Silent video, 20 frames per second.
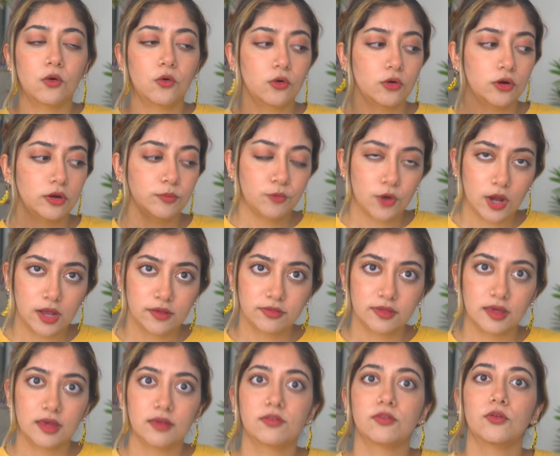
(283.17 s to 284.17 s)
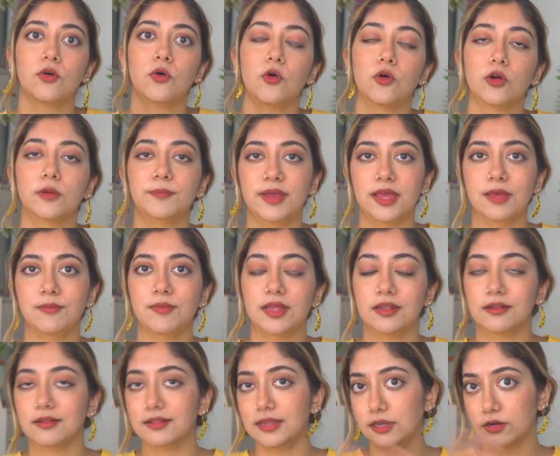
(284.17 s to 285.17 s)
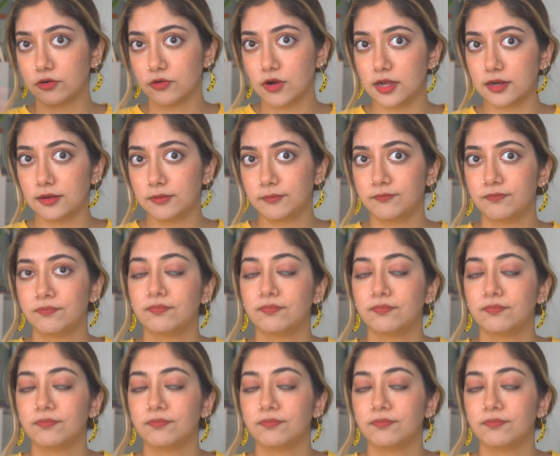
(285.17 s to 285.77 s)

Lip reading: or process or payment later on.